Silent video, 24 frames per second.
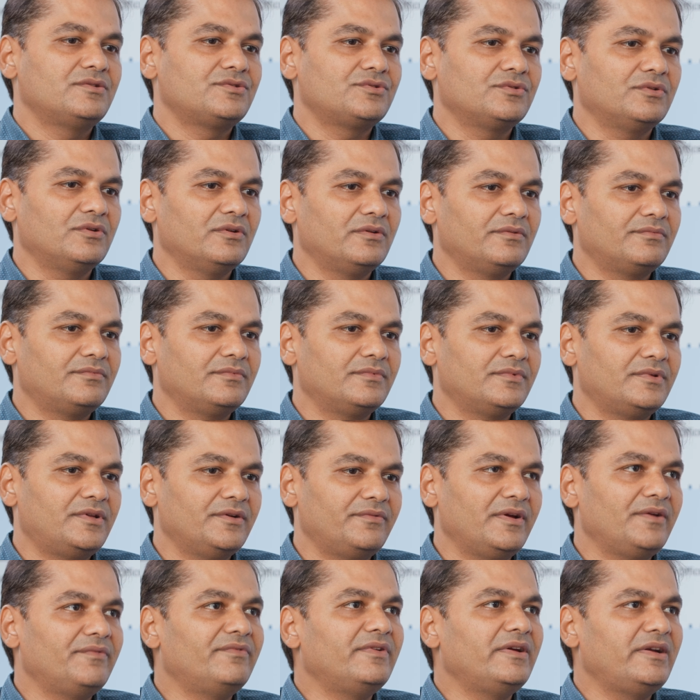So the
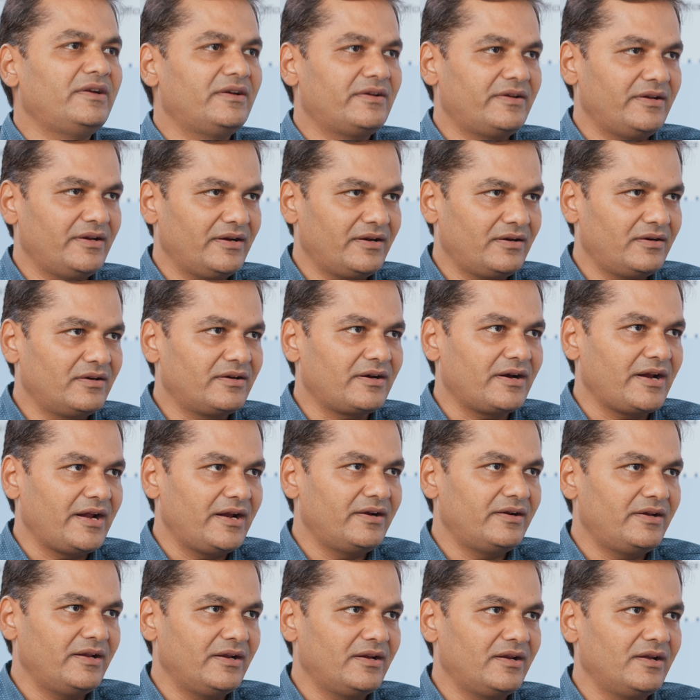way we try
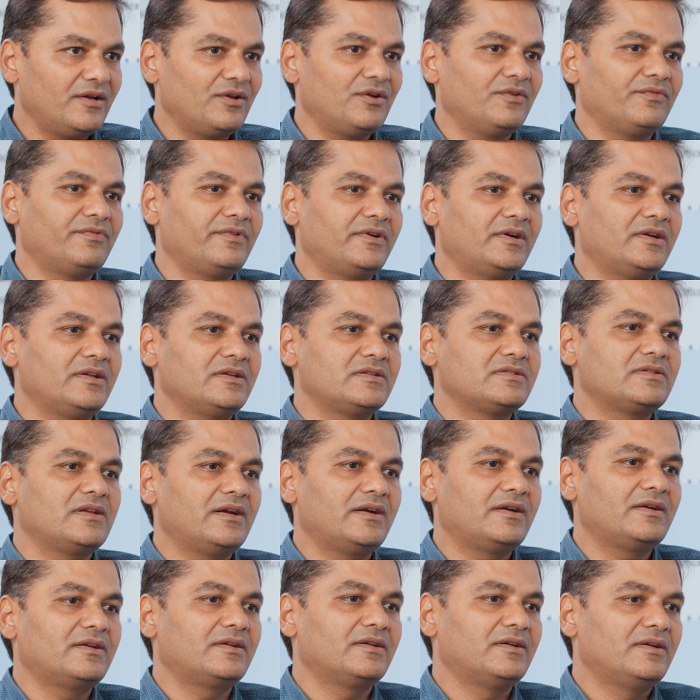and take care of it is
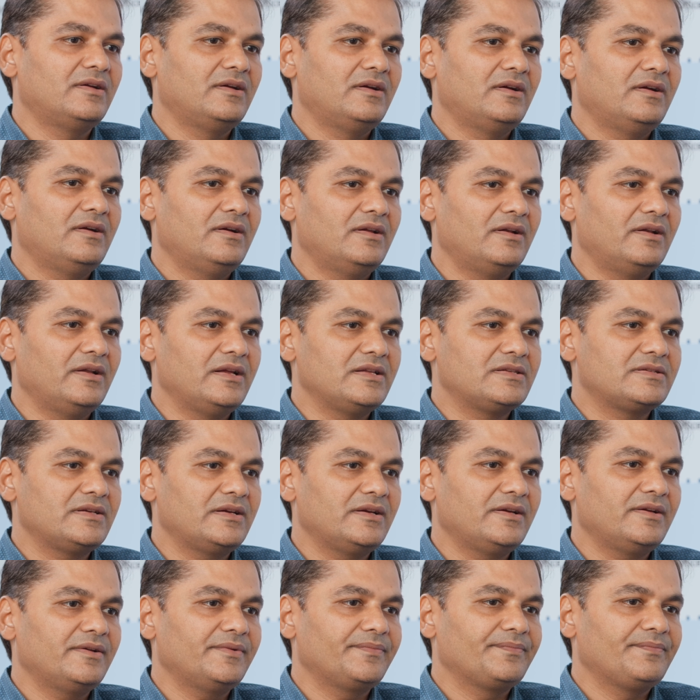that, let's
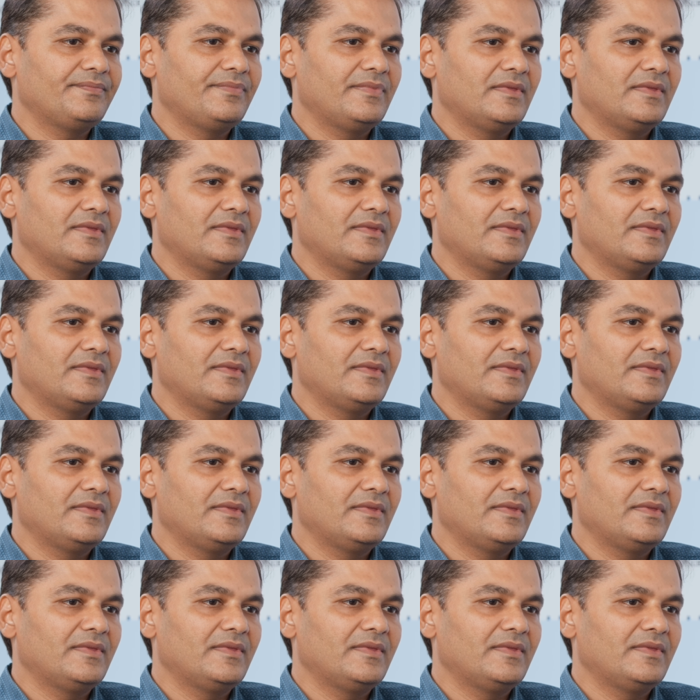say,